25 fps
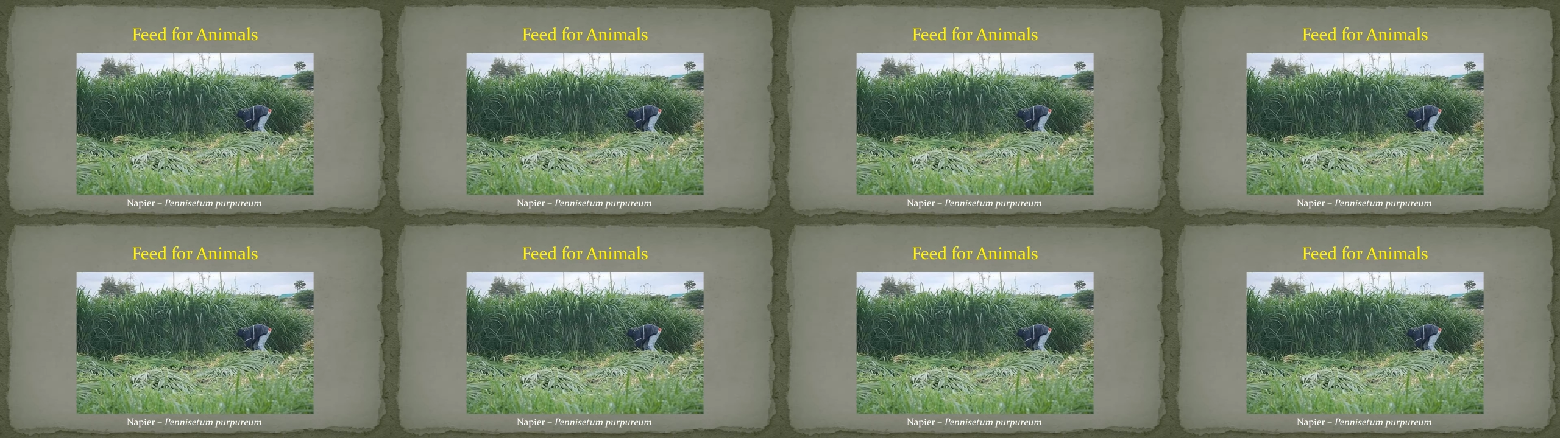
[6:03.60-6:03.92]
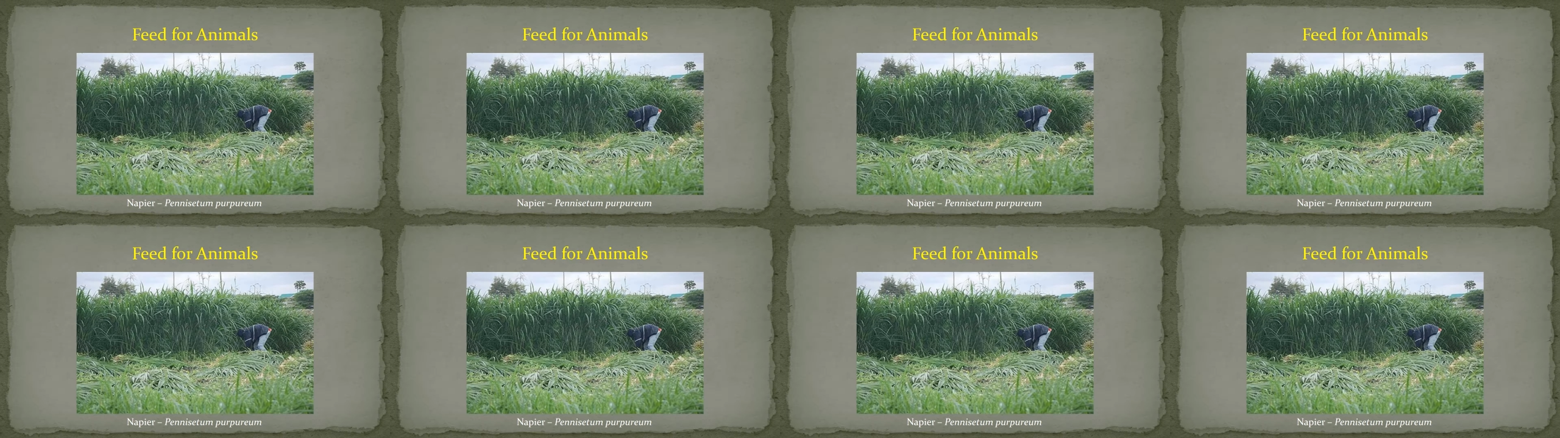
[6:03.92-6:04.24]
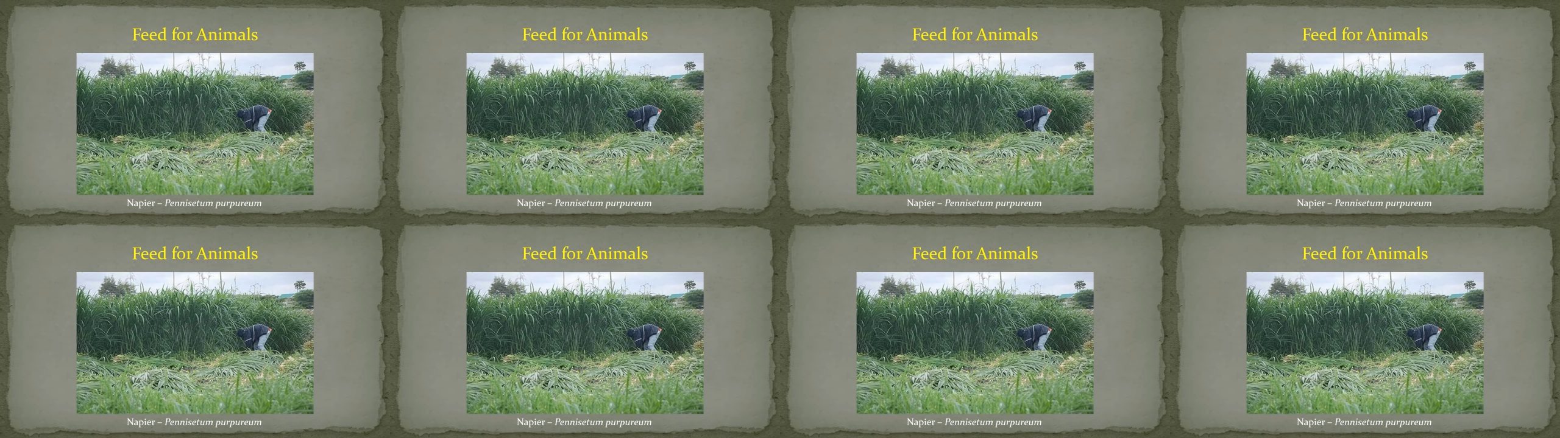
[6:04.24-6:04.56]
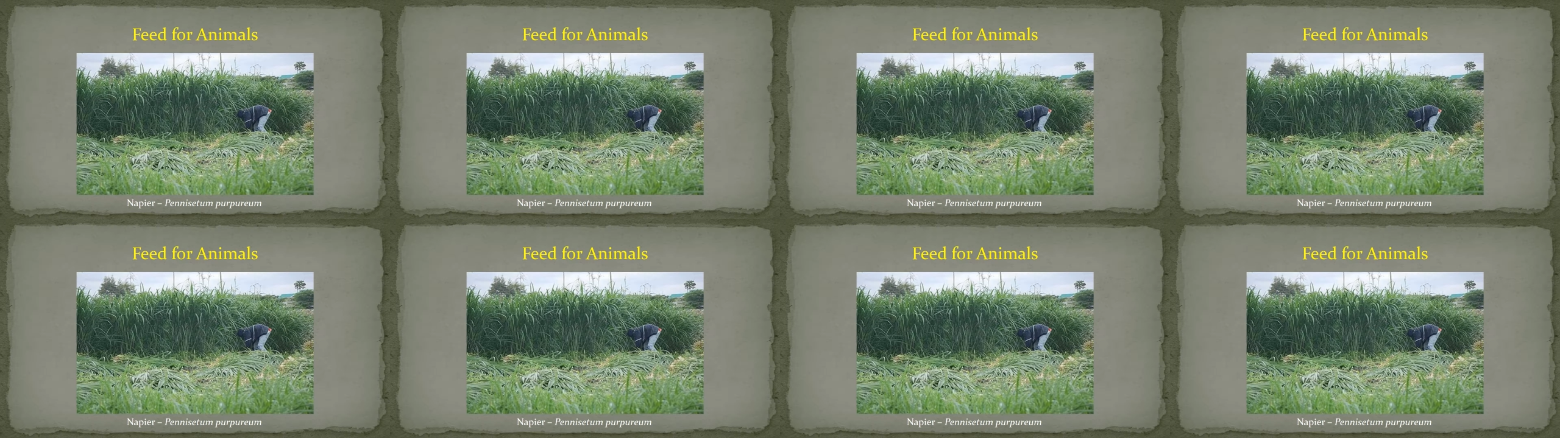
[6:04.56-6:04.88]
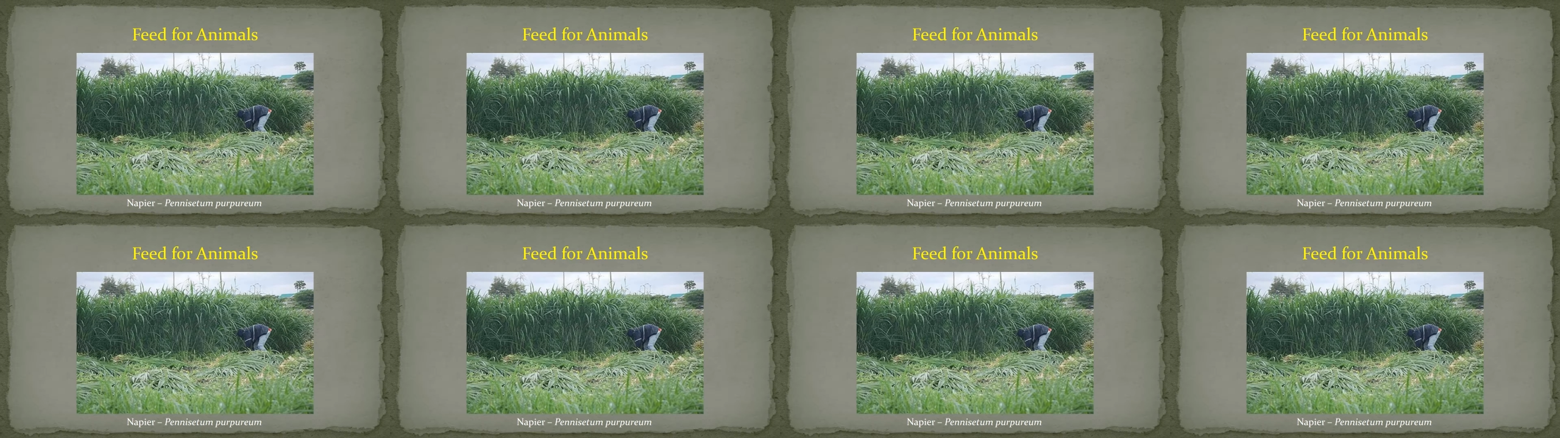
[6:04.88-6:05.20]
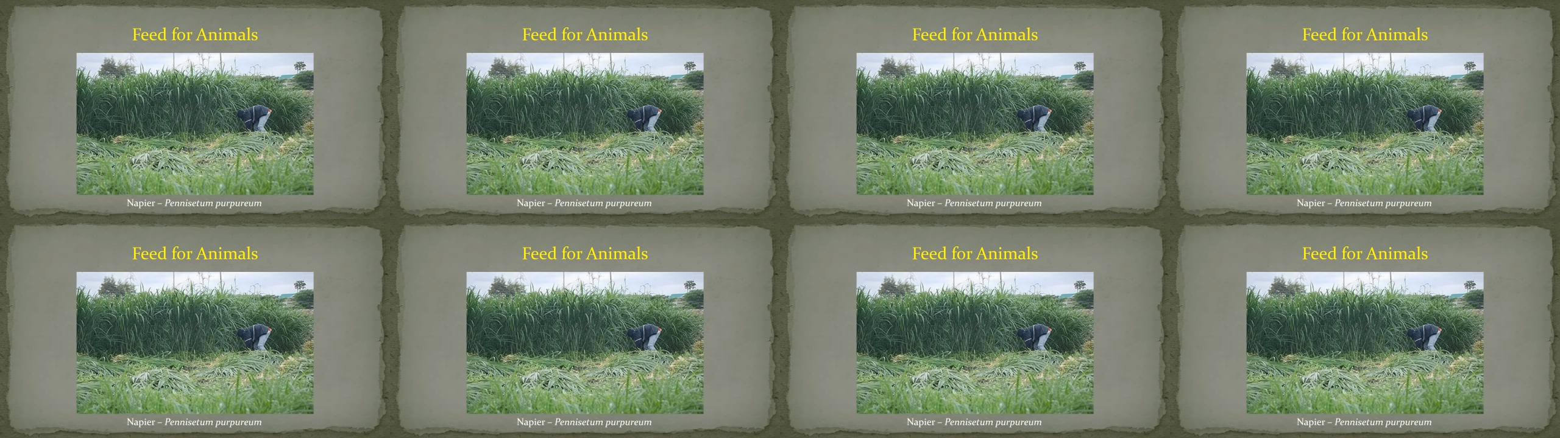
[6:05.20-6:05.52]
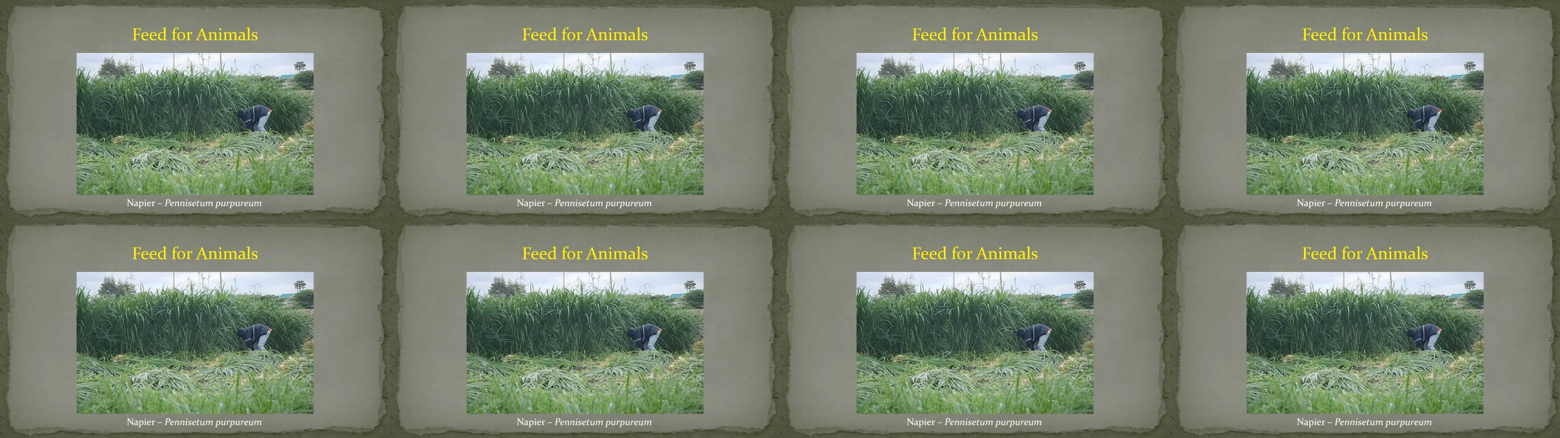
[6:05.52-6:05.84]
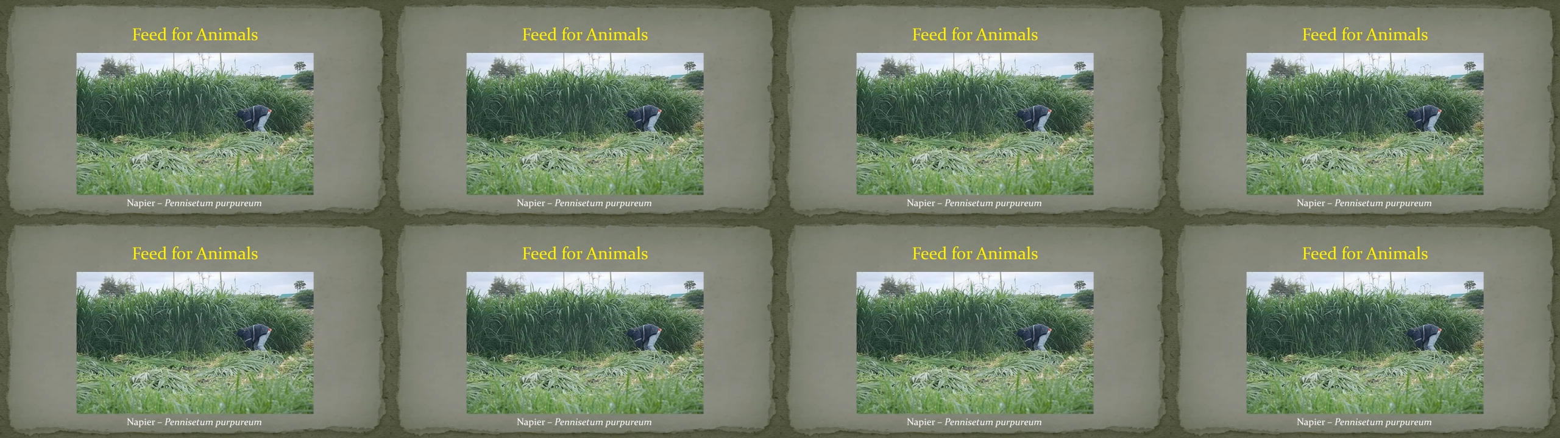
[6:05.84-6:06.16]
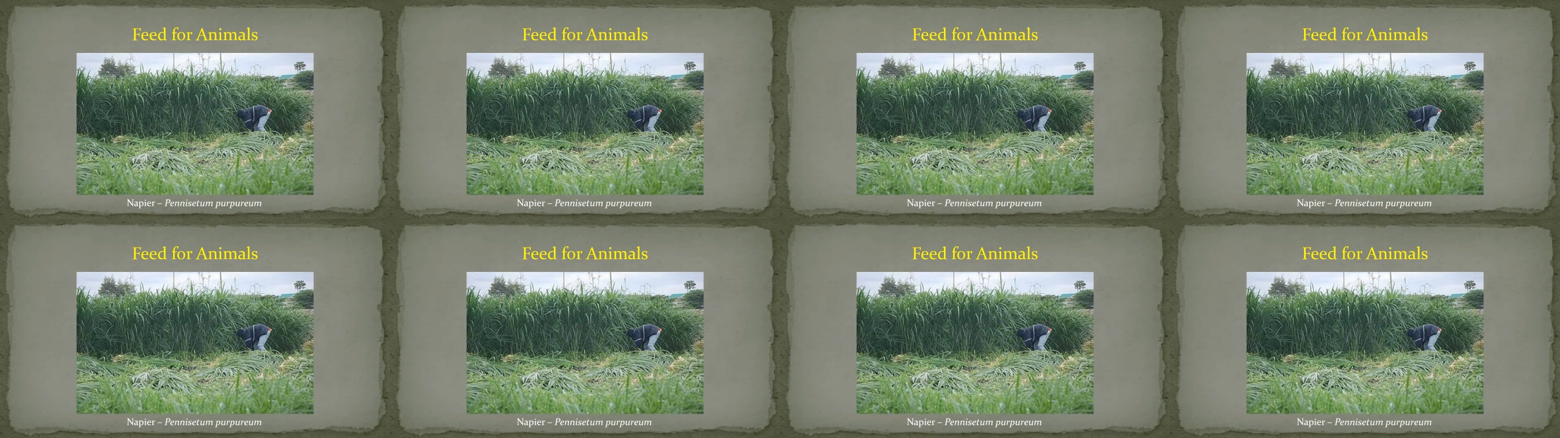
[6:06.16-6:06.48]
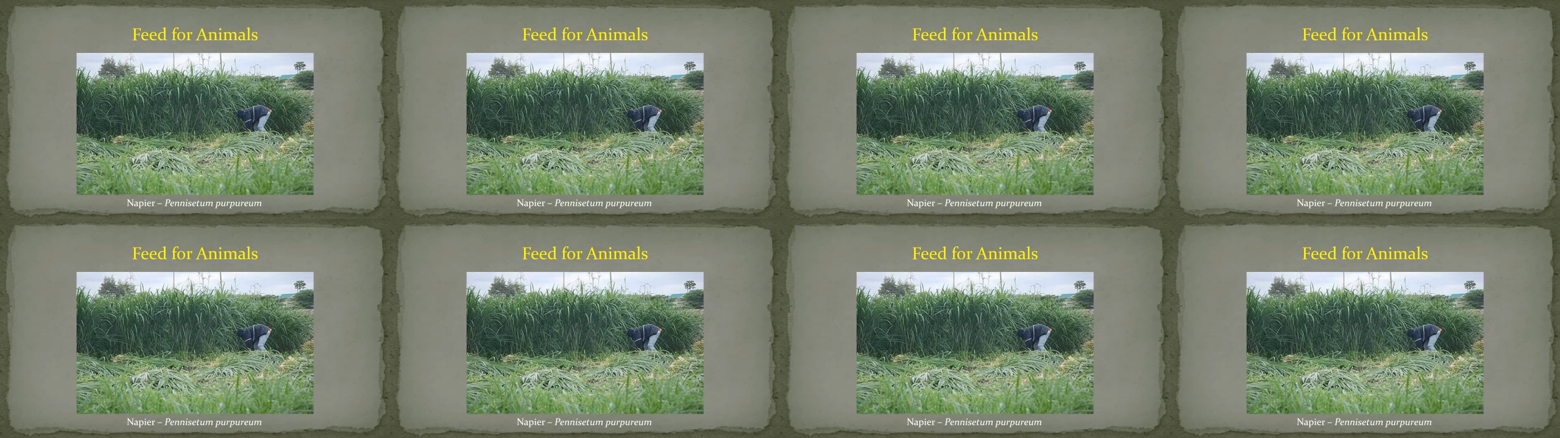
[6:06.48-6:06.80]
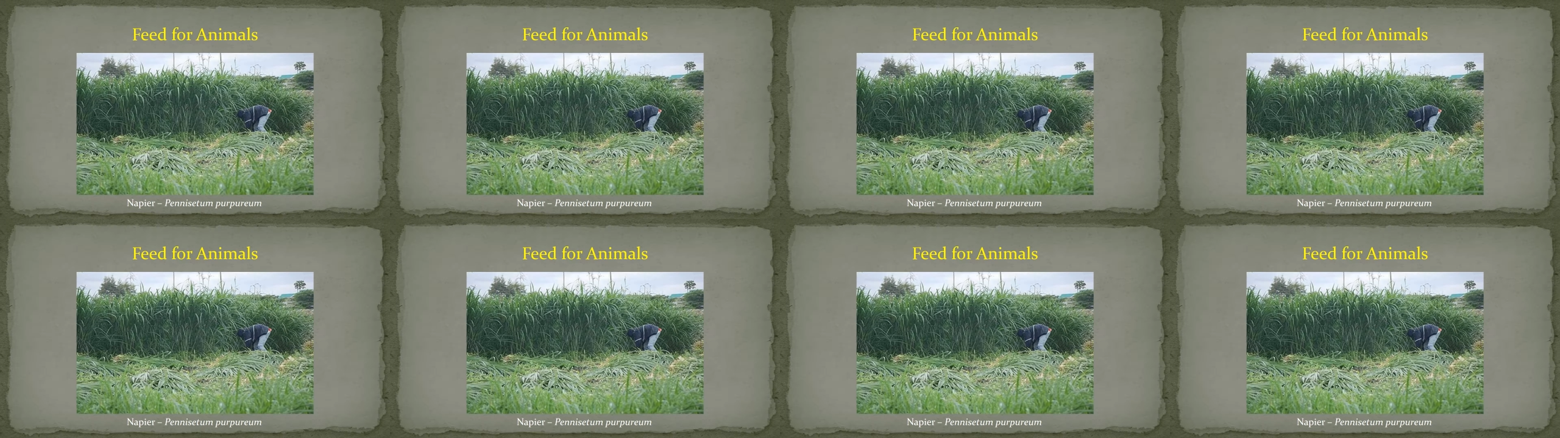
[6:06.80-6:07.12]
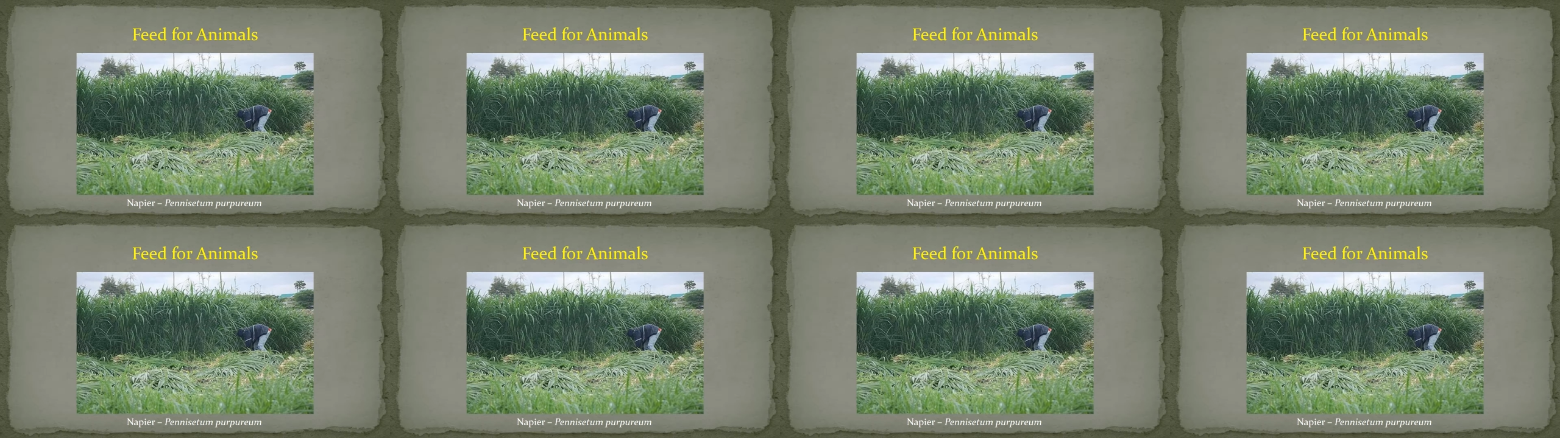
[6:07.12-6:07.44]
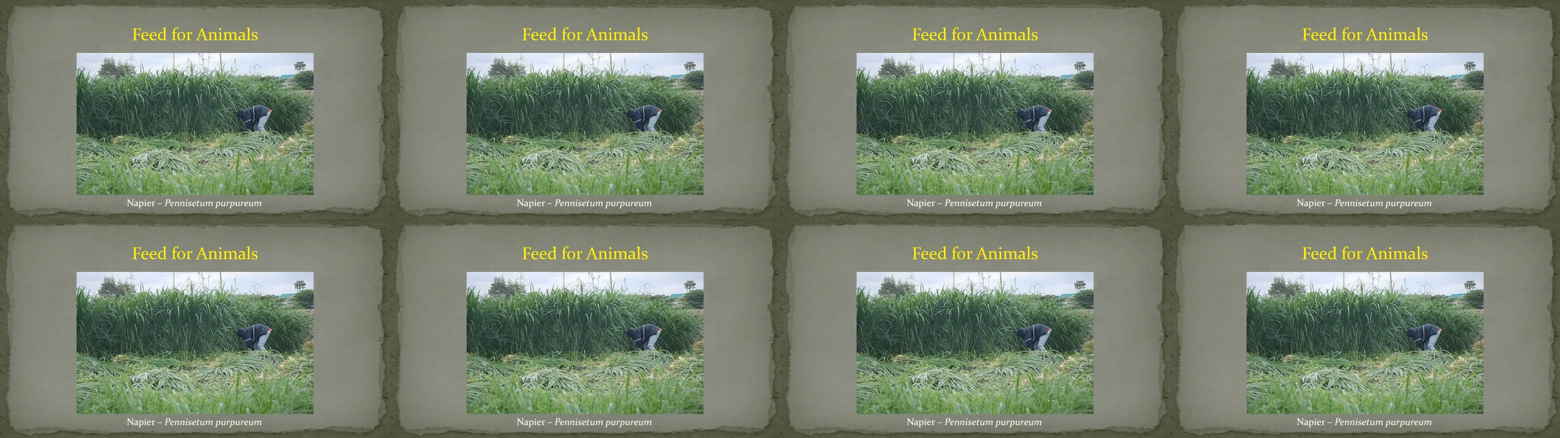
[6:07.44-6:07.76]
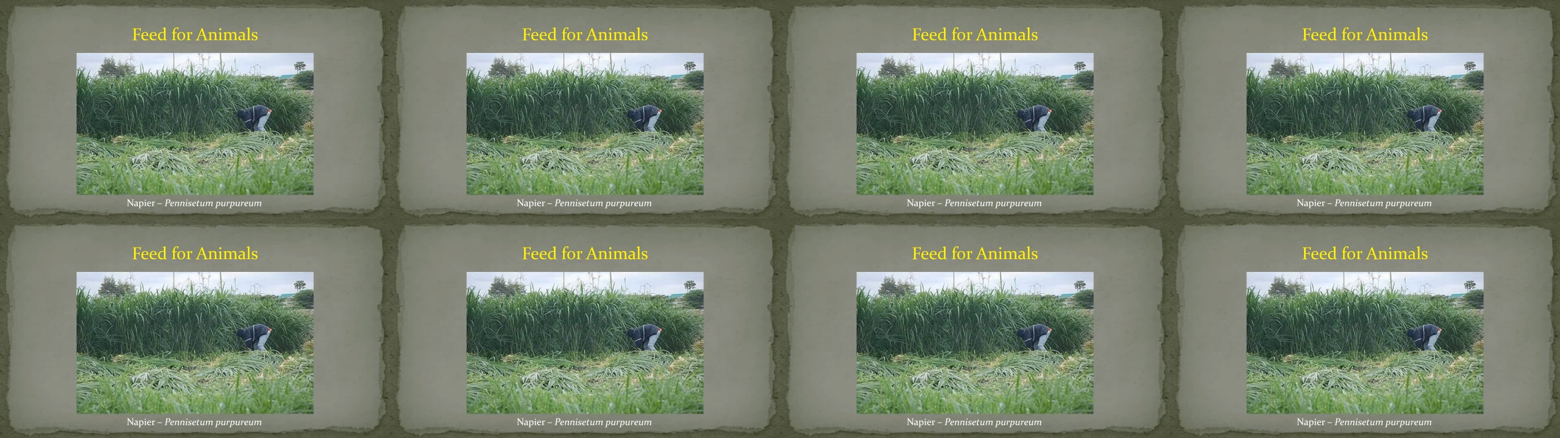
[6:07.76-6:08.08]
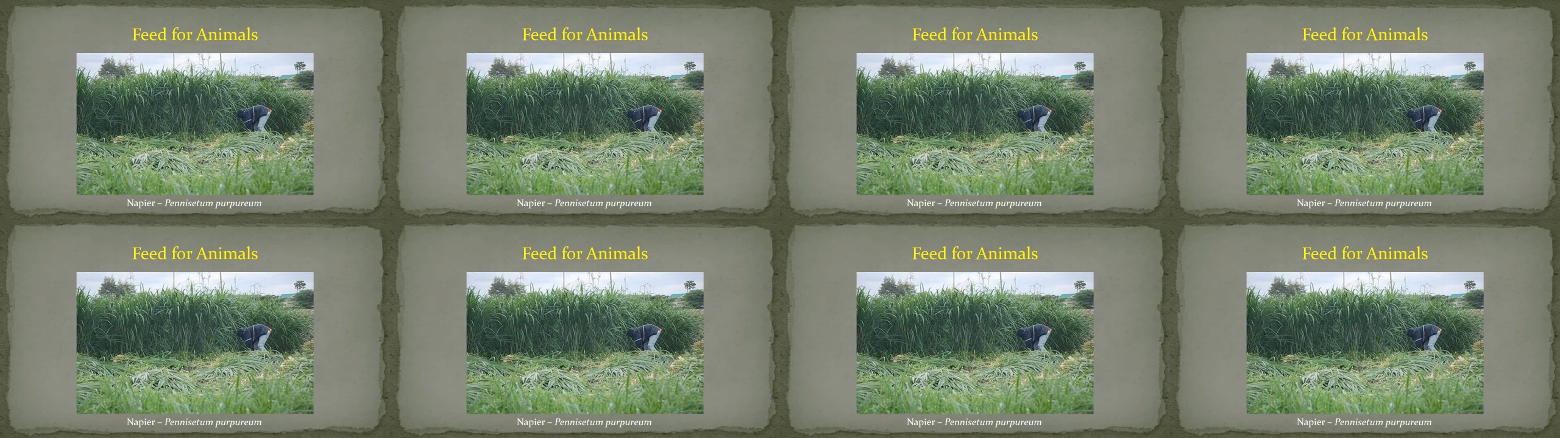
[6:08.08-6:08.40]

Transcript: [unreadable: no face in view]